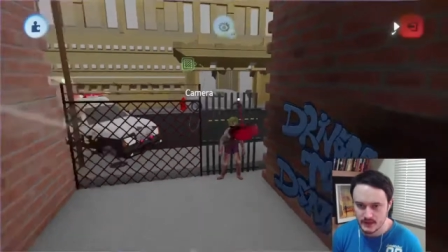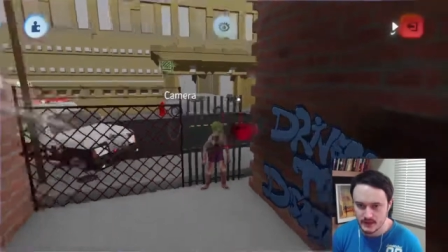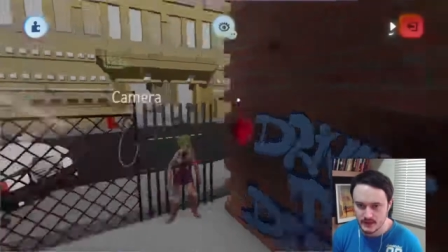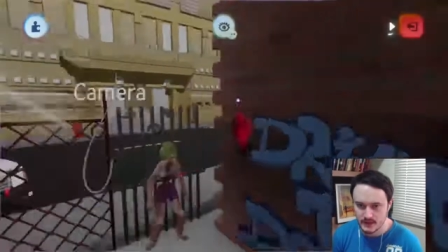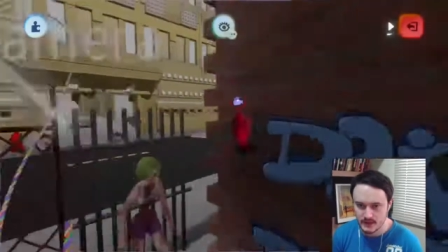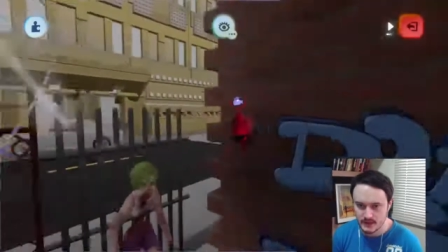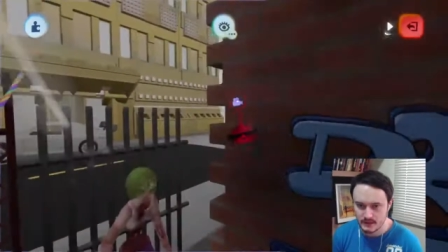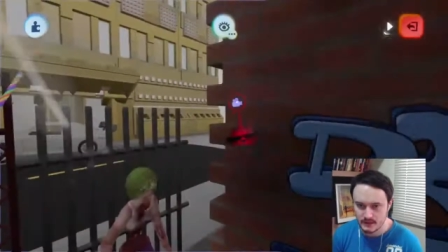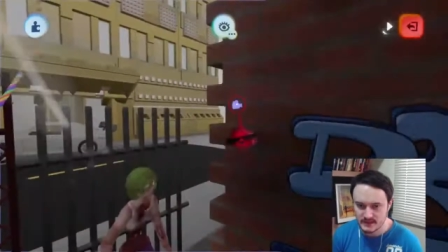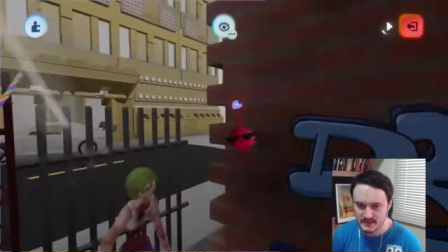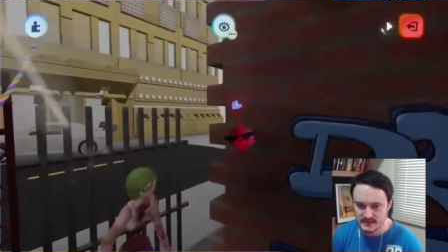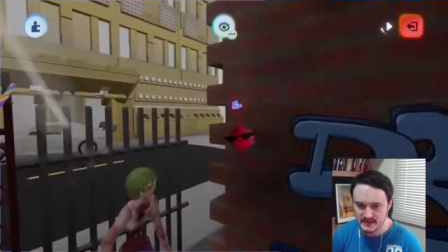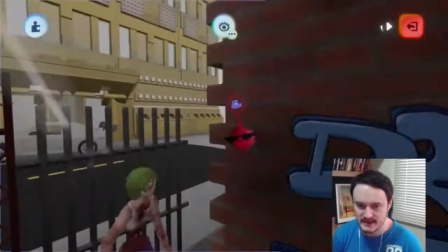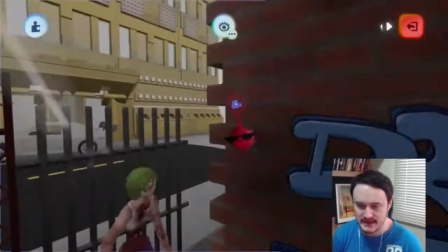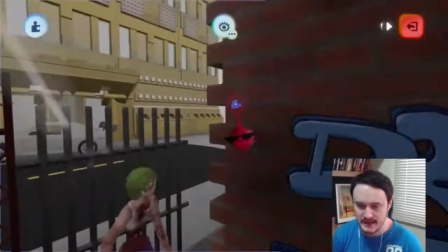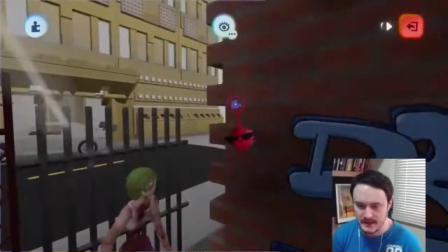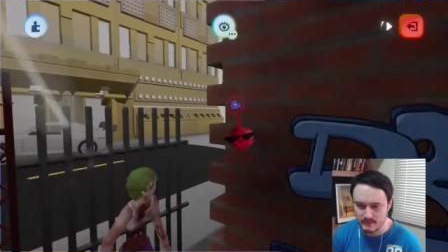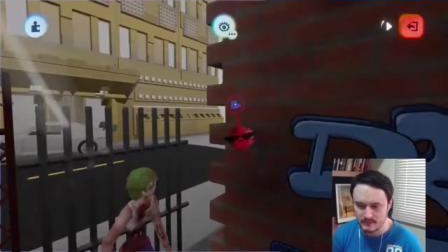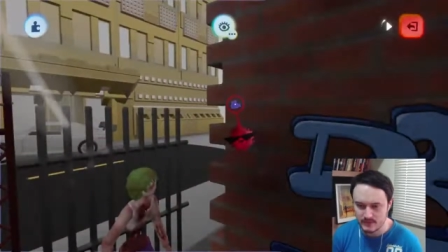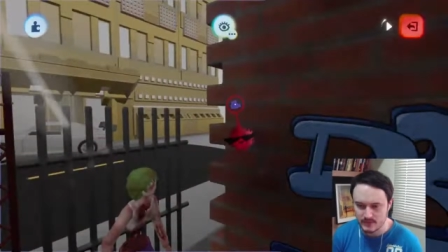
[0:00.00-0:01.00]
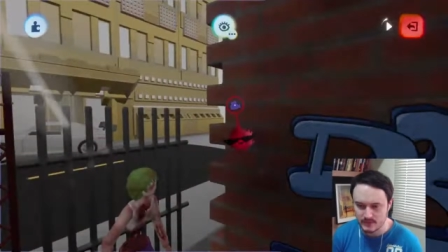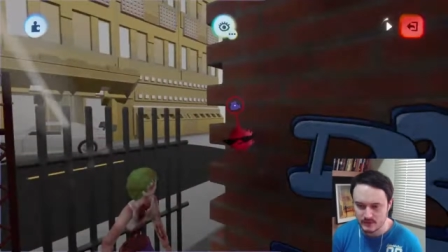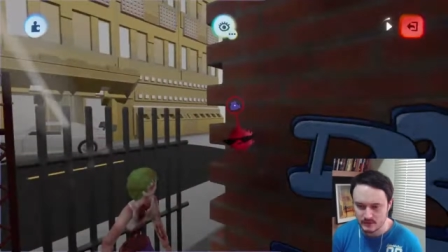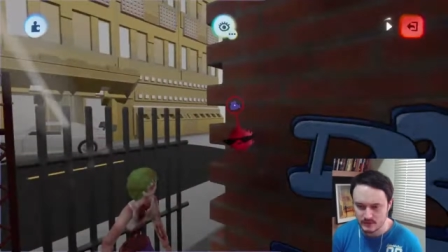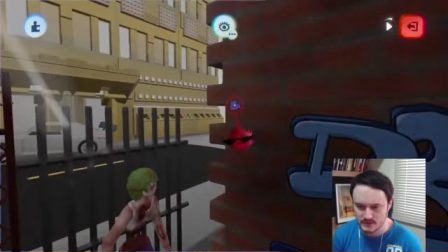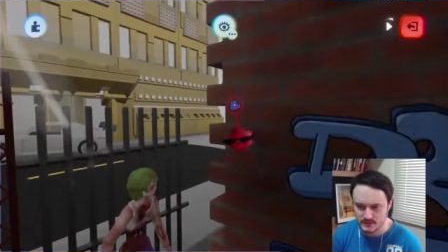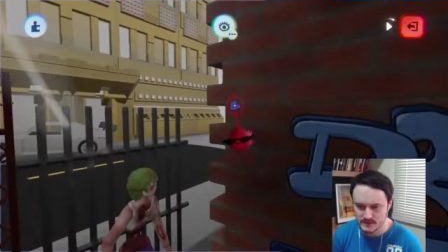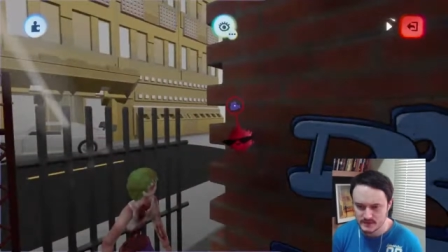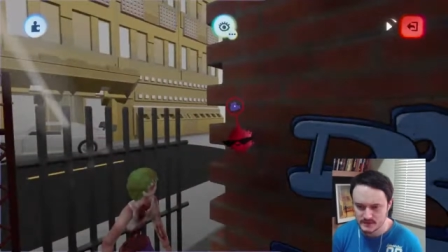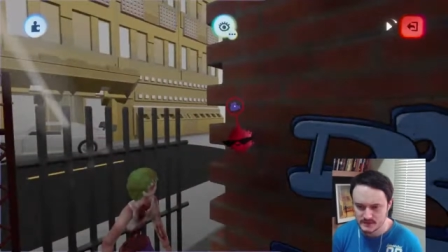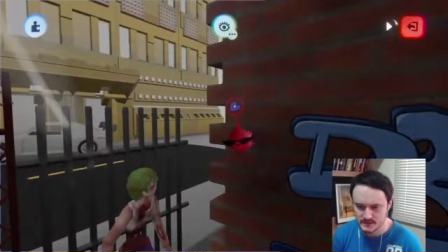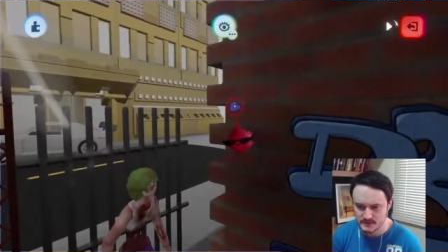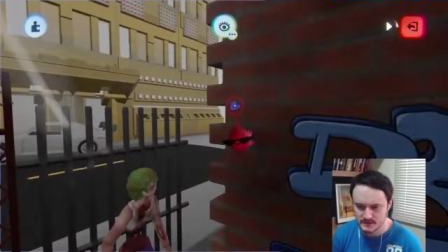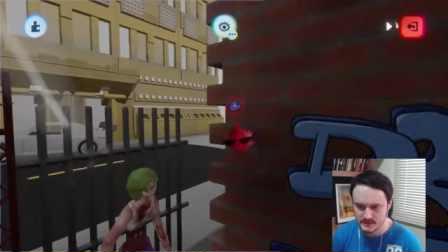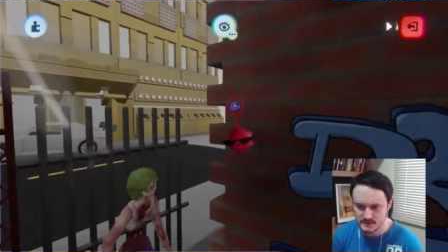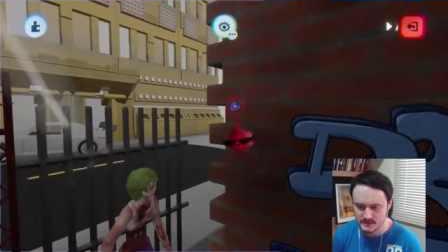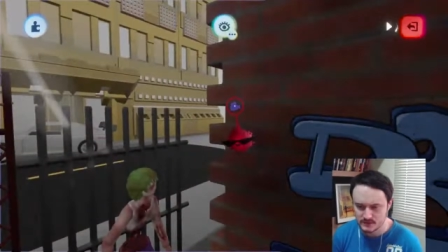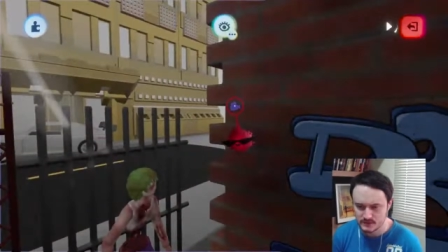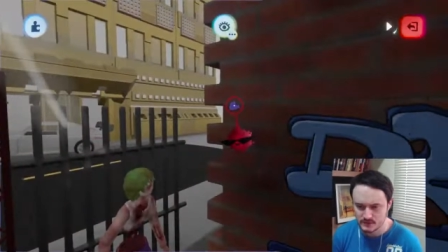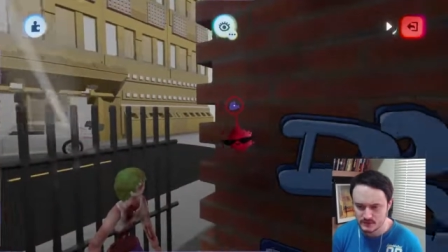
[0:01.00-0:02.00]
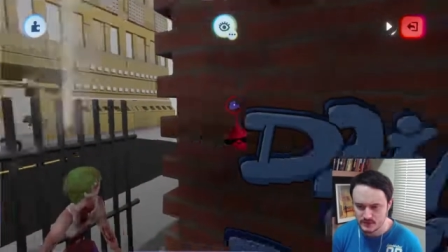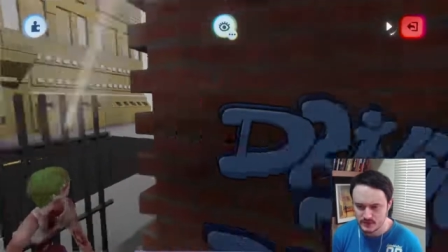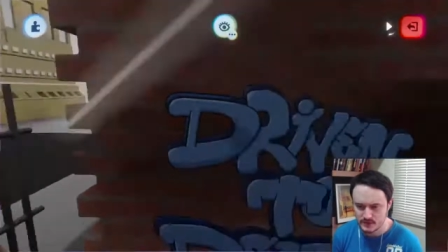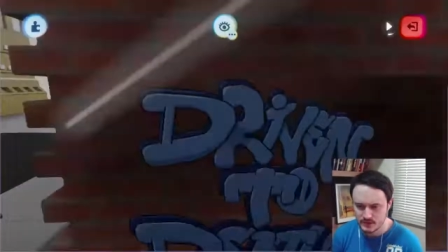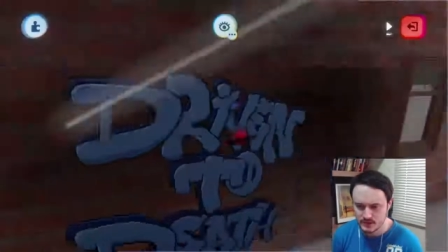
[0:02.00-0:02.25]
how this camera looks. So